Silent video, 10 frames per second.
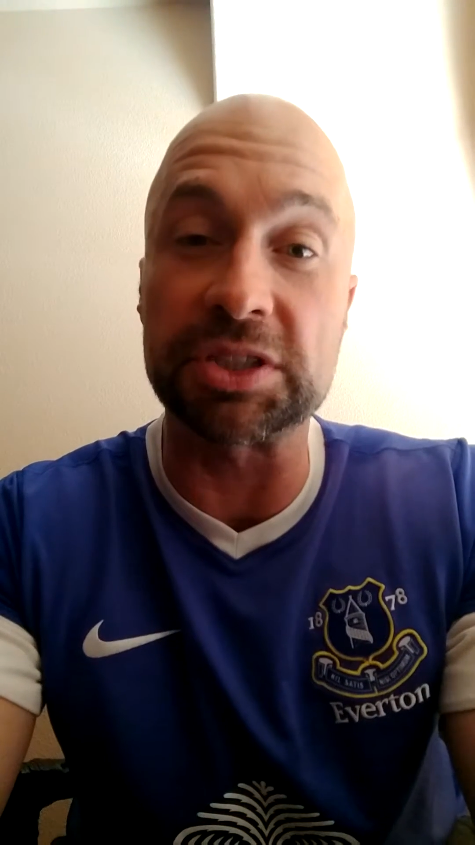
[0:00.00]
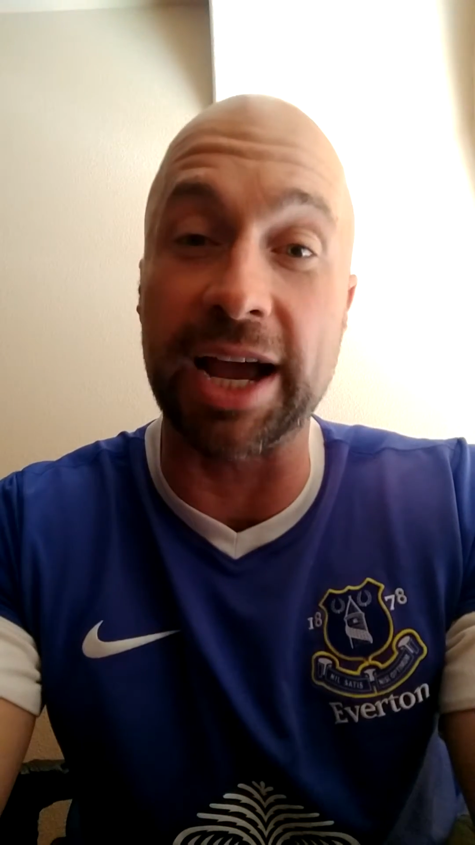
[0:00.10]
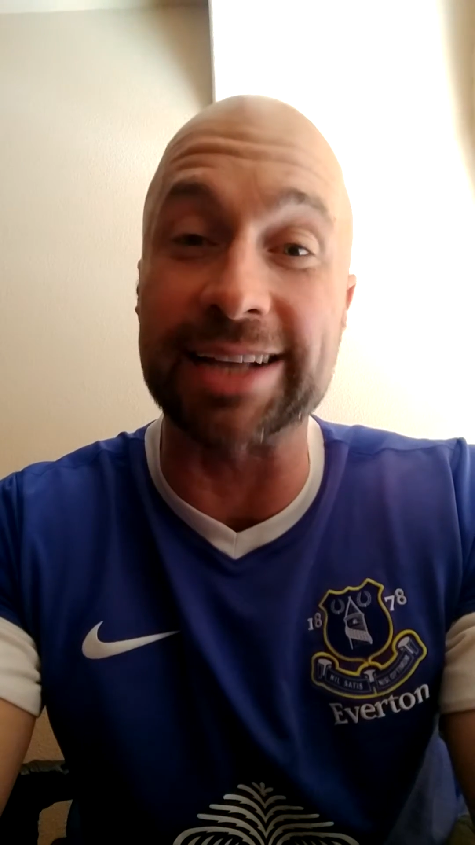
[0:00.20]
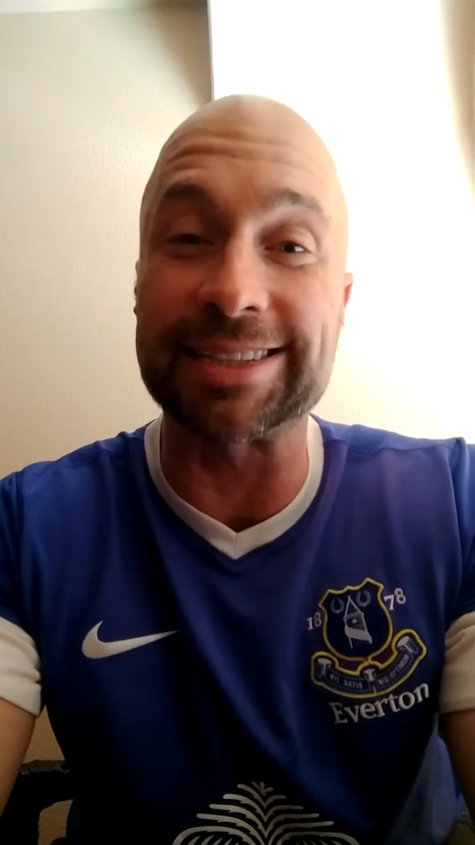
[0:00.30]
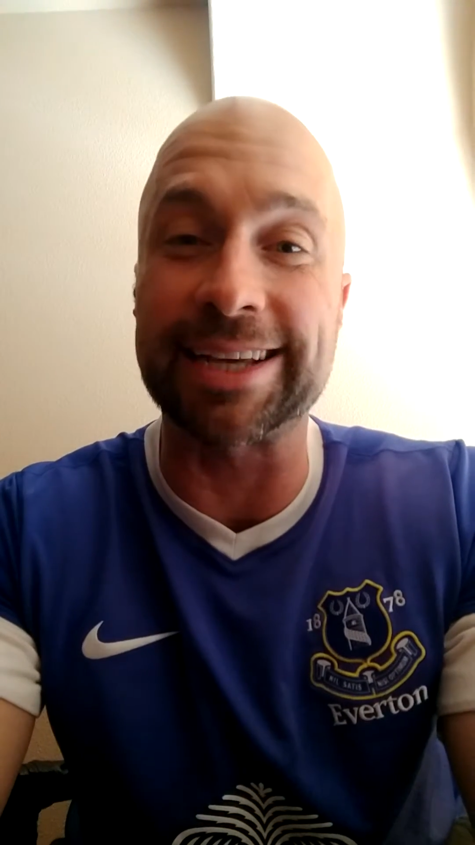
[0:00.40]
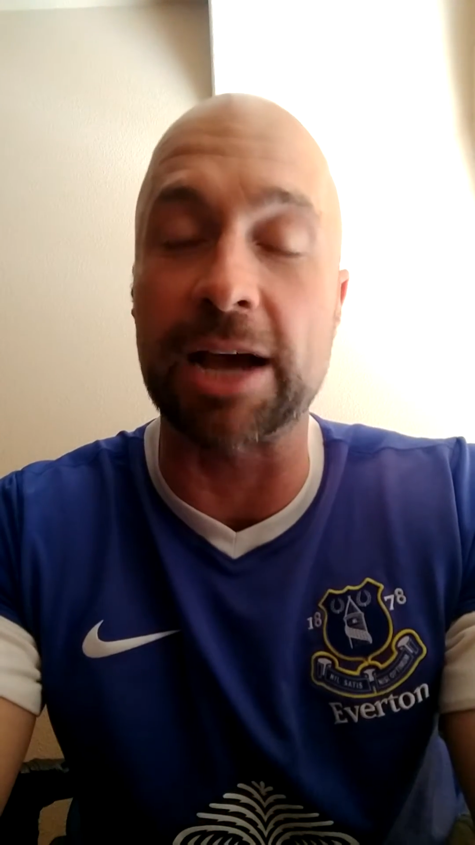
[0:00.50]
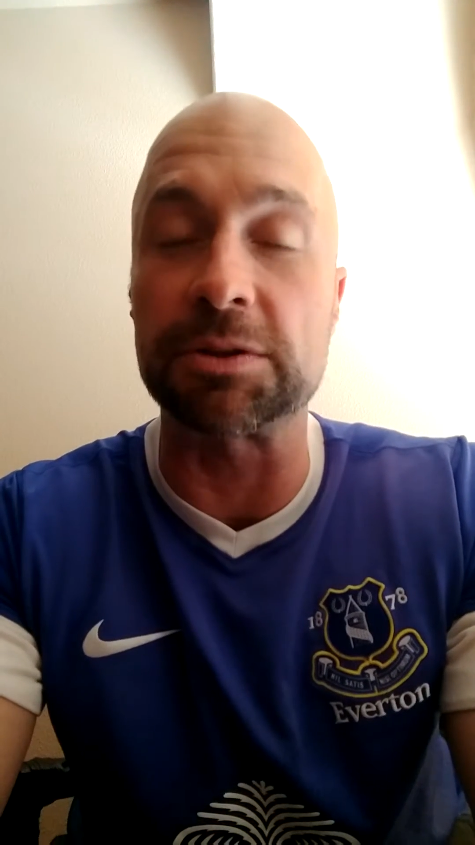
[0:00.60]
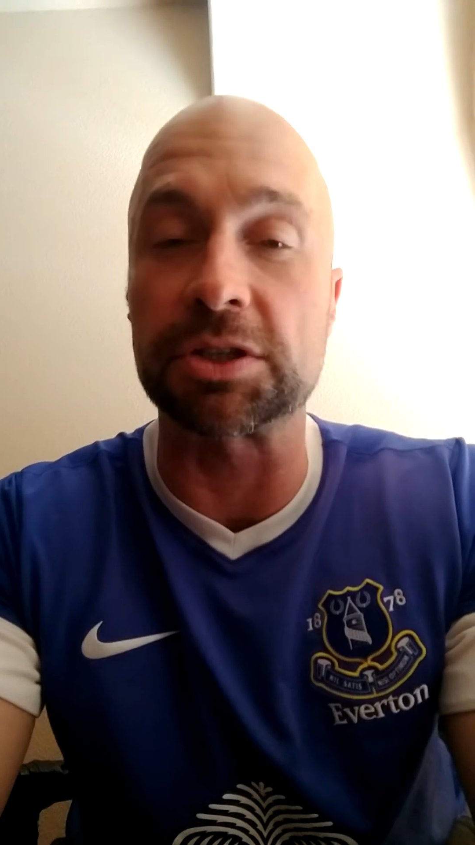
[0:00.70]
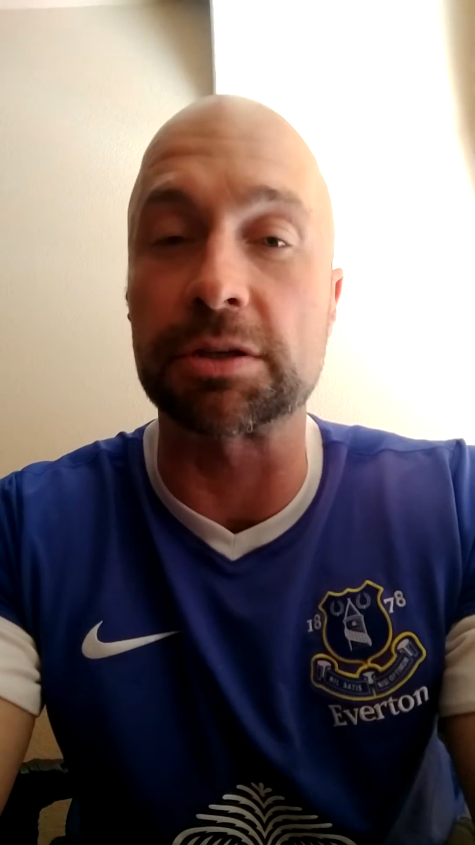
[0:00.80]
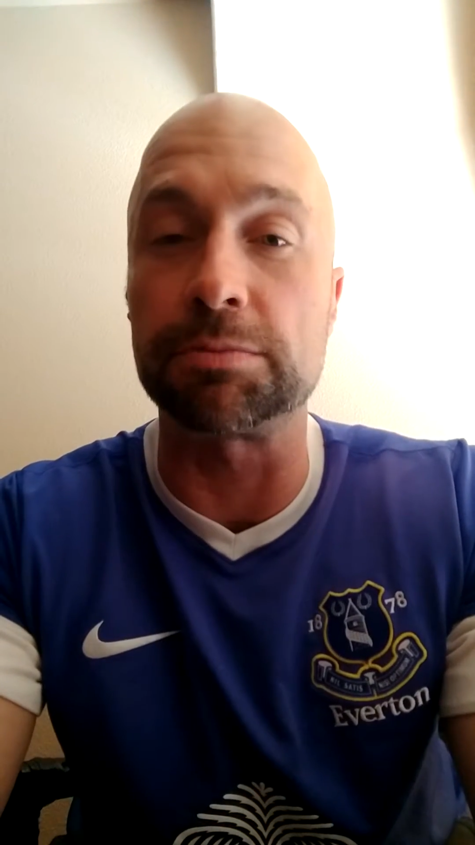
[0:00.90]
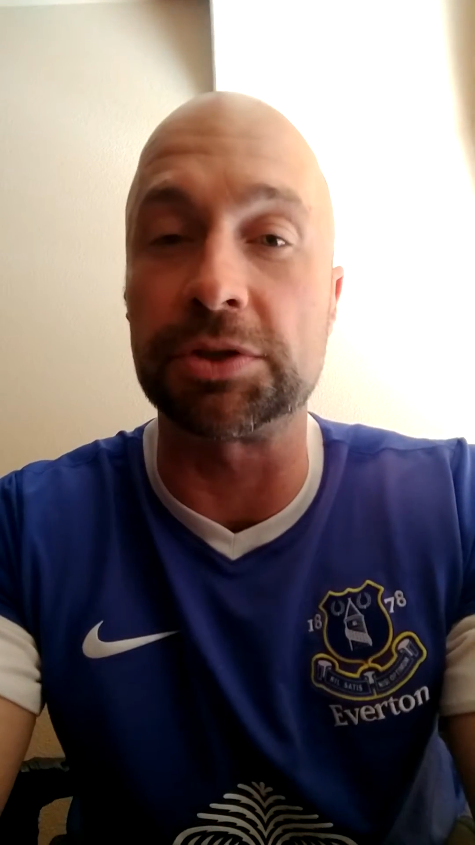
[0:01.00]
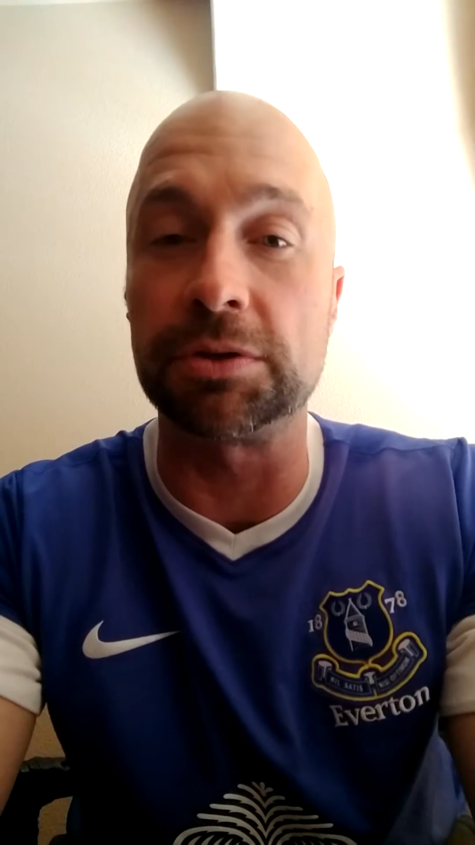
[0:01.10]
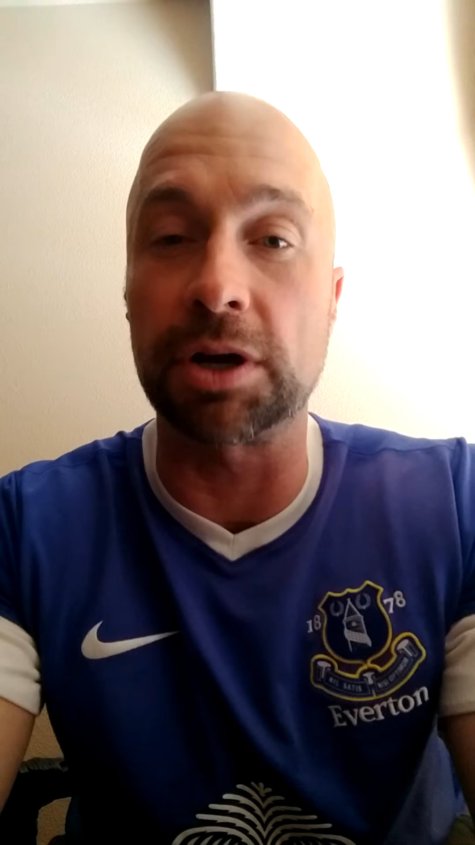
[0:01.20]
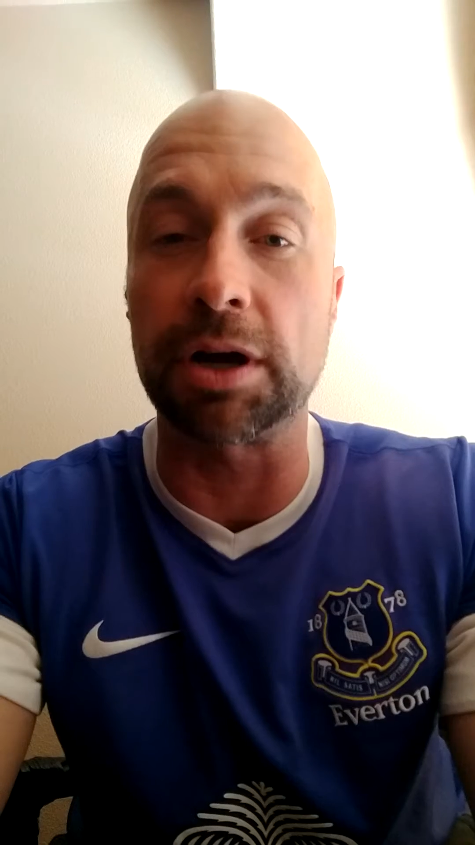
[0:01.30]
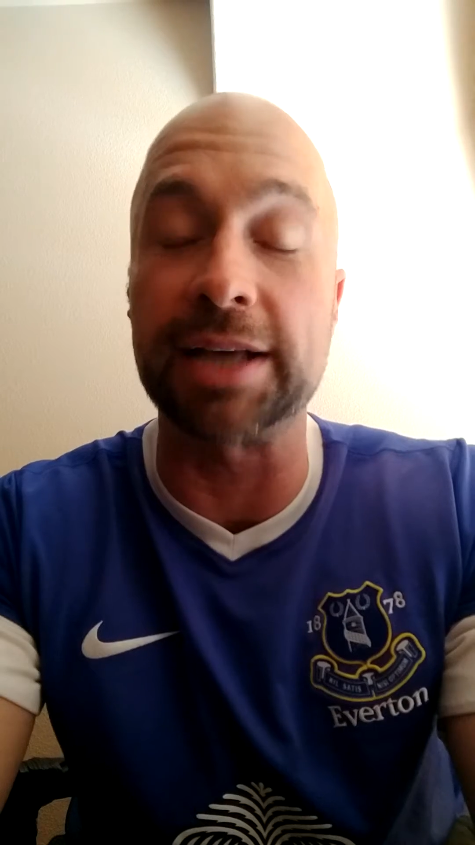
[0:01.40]
science to count
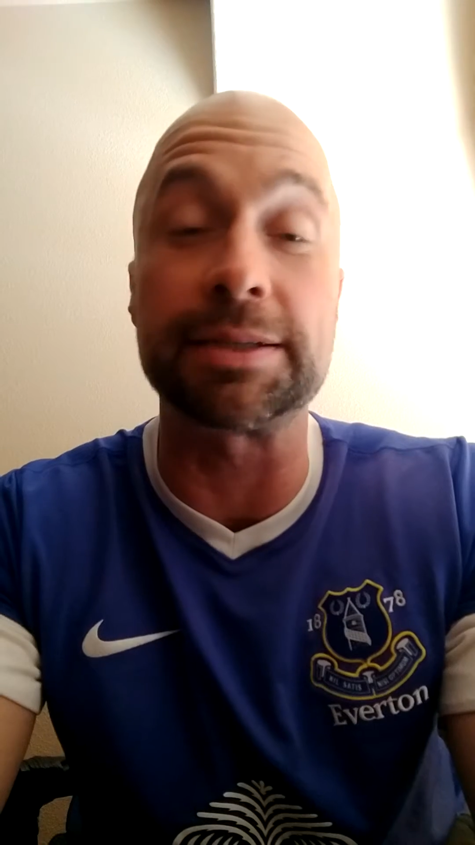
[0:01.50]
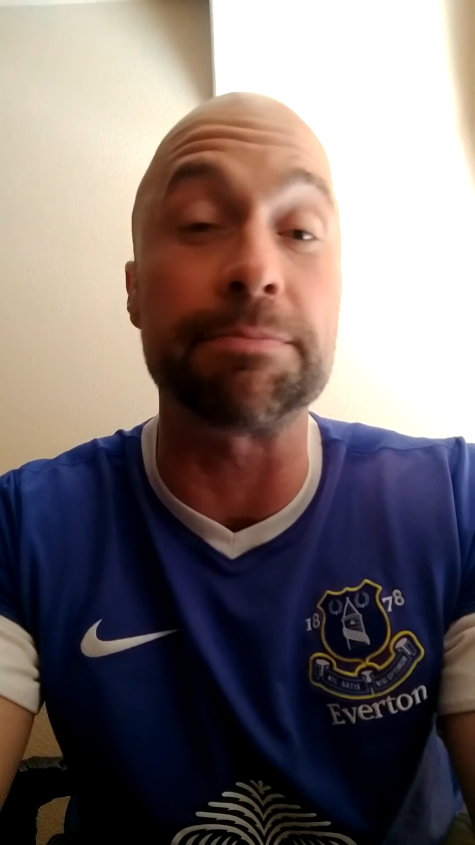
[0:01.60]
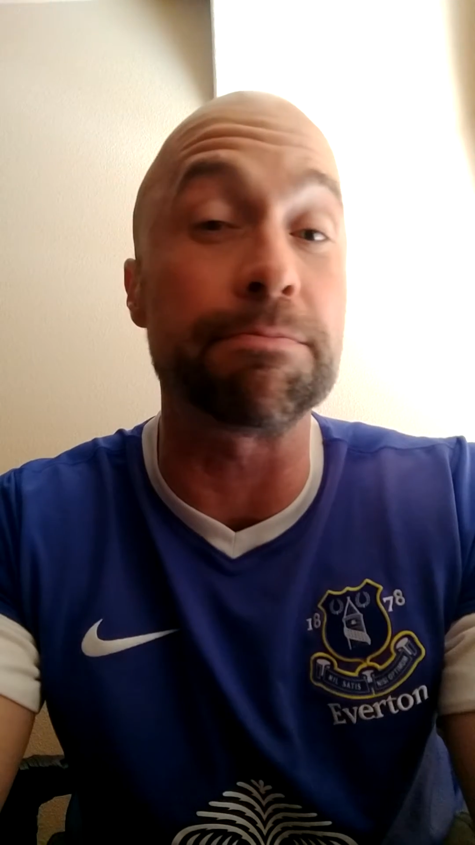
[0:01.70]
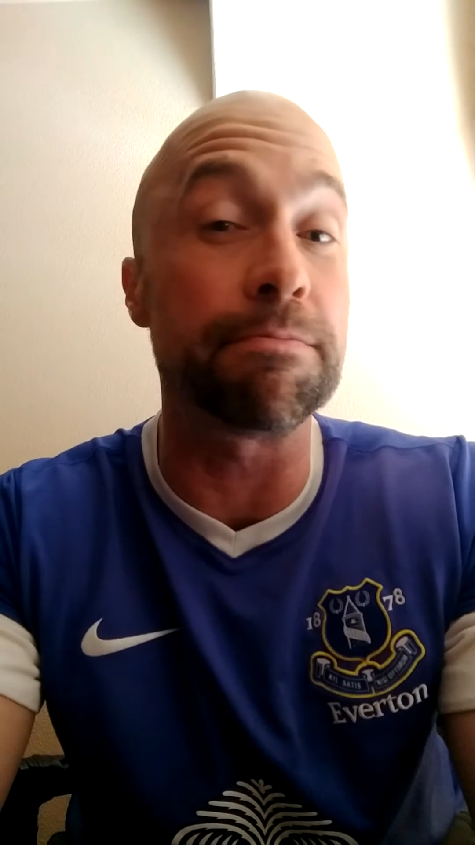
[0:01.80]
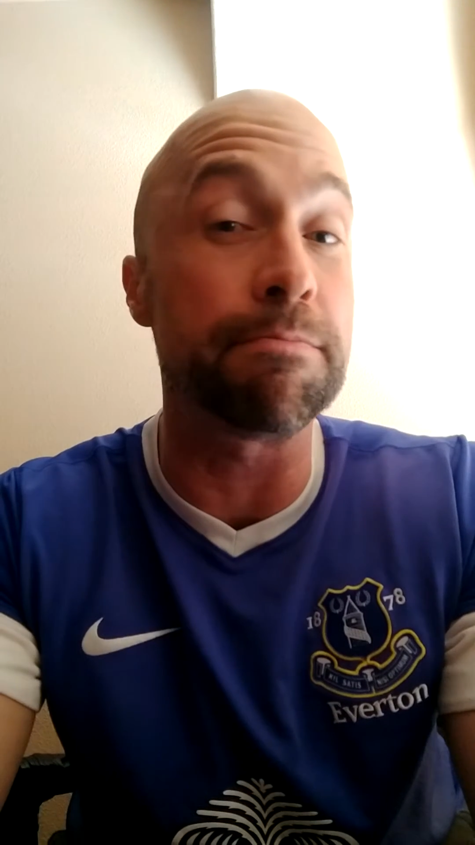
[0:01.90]
as a